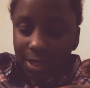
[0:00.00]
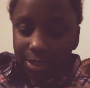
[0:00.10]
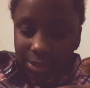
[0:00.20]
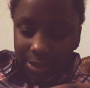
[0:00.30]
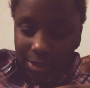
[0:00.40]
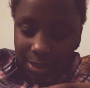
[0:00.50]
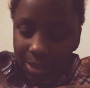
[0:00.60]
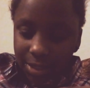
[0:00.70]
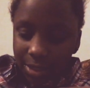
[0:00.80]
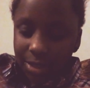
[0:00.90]
mix.
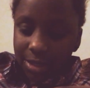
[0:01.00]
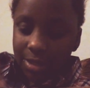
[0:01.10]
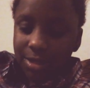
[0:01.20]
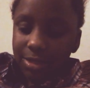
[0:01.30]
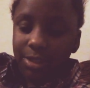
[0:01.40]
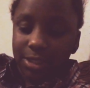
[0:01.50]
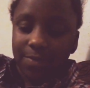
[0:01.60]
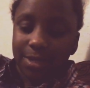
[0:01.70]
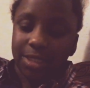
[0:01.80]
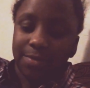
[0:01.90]

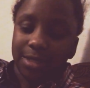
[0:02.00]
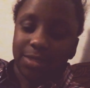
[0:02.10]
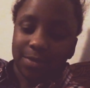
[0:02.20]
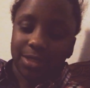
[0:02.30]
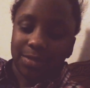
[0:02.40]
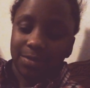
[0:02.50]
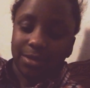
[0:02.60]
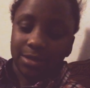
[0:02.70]
Just mix, mix, mix.